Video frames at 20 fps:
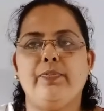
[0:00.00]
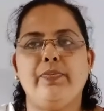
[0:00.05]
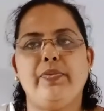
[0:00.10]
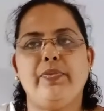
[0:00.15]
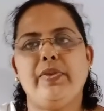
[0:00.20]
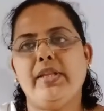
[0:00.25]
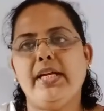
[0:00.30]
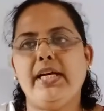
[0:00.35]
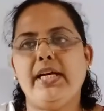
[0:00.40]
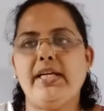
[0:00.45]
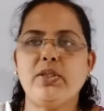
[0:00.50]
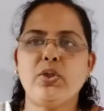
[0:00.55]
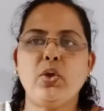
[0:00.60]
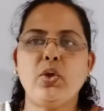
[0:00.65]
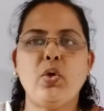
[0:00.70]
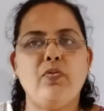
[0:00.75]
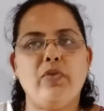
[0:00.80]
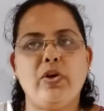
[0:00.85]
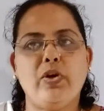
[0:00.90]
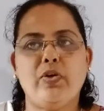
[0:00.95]
That is
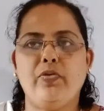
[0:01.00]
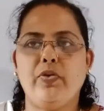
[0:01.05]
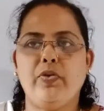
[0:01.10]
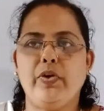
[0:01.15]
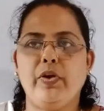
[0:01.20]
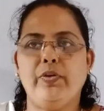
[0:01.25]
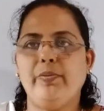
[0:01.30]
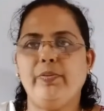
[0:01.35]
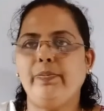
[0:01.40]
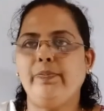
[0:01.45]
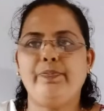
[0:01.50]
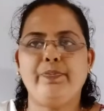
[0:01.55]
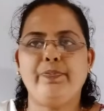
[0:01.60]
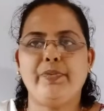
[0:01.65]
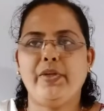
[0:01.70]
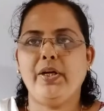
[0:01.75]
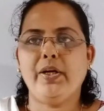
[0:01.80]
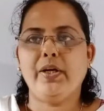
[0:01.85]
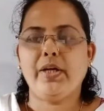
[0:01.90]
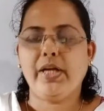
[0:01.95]
homework for you.
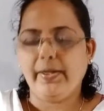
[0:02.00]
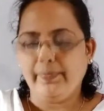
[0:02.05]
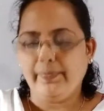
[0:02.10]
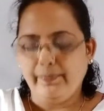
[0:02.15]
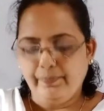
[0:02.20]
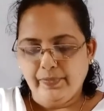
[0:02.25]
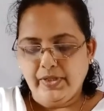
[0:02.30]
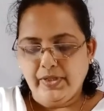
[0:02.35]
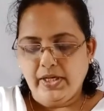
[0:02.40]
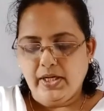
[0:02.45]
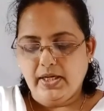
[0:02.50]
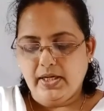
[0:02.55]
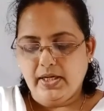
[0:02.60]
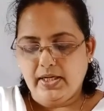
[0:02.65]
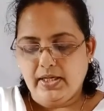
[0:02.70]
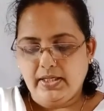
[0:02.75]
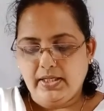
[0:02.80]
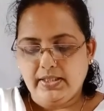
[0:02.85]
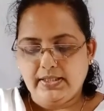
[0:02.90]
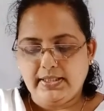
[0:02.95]
Okay,
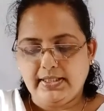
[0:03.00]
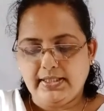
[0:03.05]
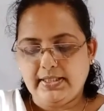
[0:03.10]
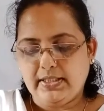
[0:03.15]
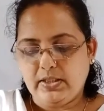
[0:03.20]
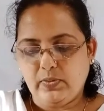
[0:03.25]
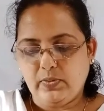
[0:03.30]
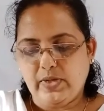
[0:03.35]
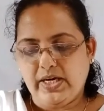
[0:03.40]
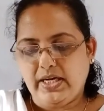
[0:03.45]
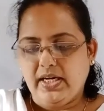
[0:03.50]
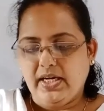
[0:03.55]
sixth one.